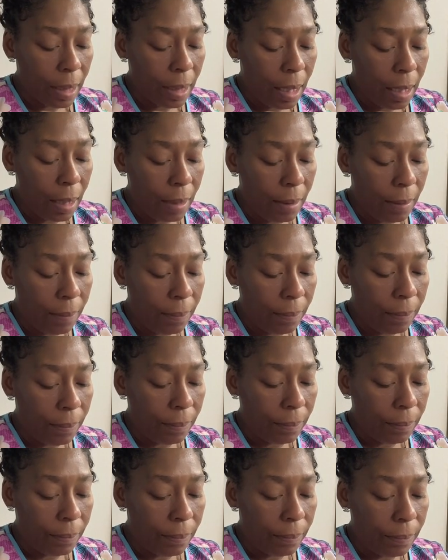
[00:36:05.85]
I
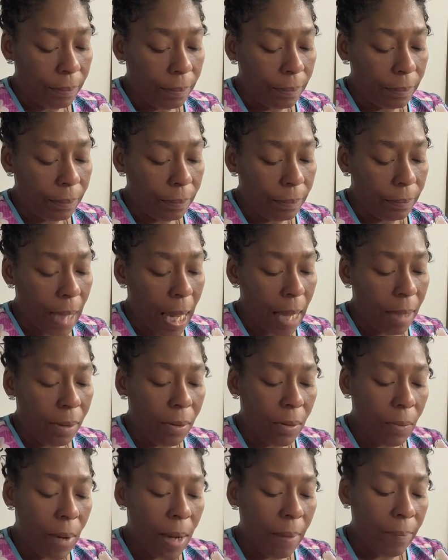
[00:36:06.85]
don't
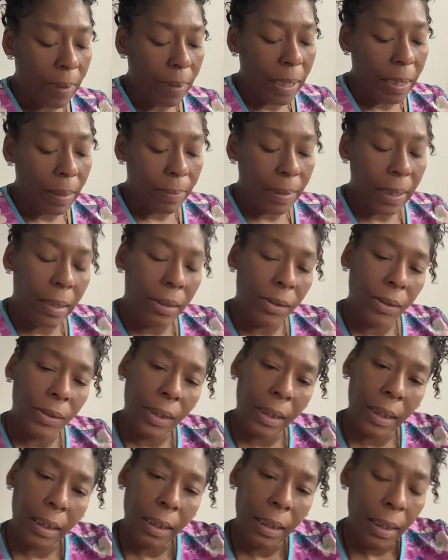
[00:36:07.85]
know why I'm picking up the
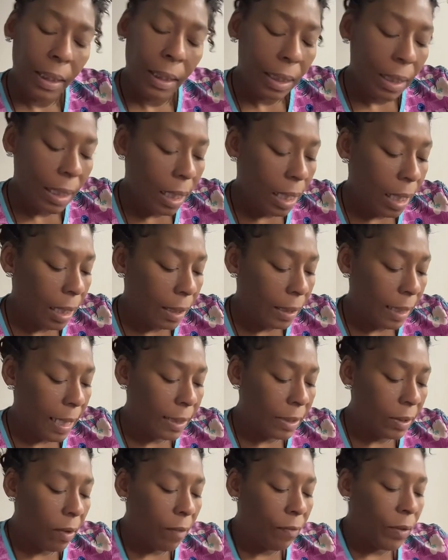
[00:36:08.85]
energy.
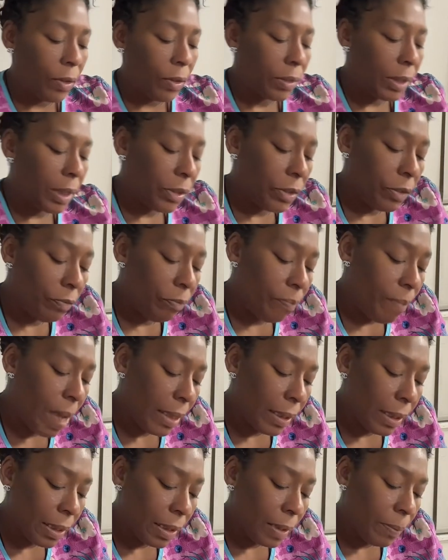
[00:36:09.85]
That's all, folks, that you've
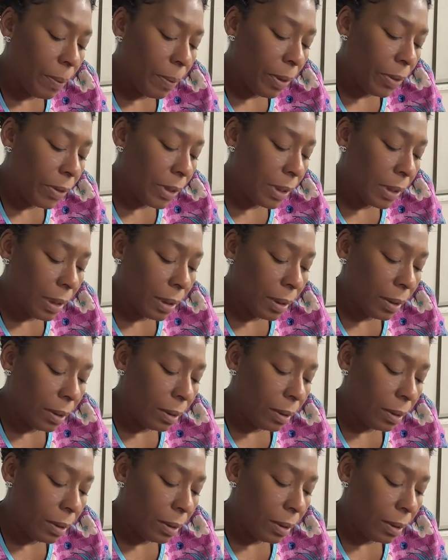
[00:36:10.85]
met this person.